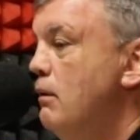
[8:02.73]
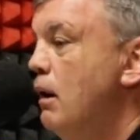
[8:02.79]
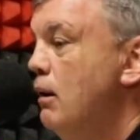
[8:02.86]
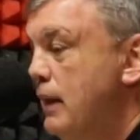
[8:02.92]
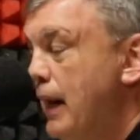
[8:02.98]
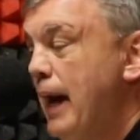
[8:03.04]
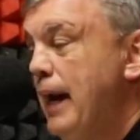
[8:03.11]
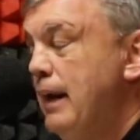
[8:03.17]

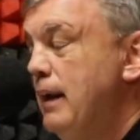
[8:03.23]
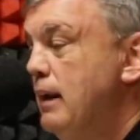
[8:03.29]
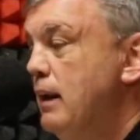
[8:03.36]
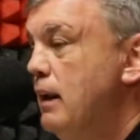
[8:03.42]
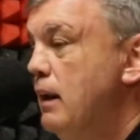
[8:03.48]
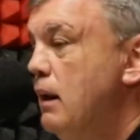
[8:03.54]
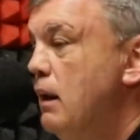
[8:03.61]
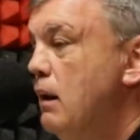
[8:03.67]
Okay.
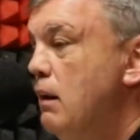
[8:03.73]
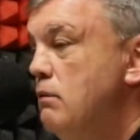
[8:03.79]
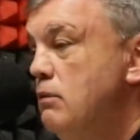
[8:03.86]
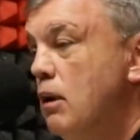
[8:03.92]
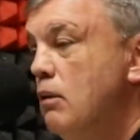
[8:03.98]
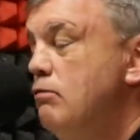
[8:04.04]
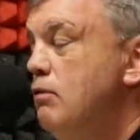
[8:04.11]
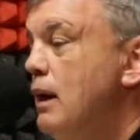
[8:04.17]

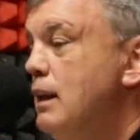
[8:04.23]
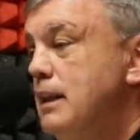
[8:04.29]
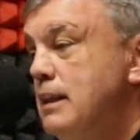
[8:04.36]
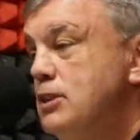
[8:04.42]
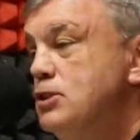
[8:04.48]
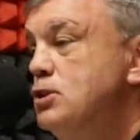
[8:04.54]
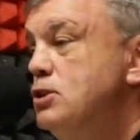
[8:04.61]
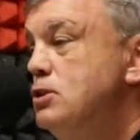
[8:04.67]
No,
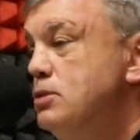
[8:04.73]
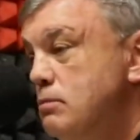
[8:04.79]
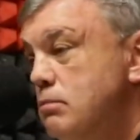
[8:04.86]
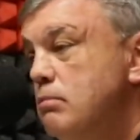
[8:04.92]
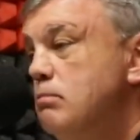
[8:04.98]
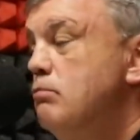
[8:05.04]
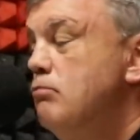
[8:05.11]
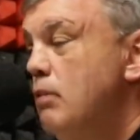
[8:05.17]
really, this
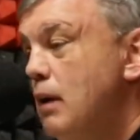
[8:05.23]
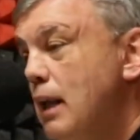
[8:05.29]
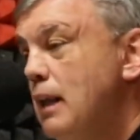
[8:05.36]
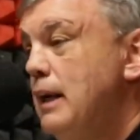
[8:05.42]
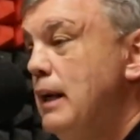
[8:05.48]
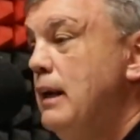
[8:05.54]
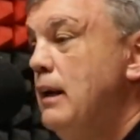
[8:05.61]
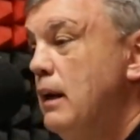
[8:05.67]
is
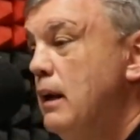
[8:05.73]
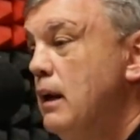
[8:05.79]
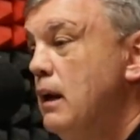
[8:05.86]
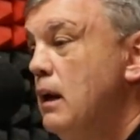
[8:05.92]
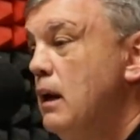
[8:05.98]
really.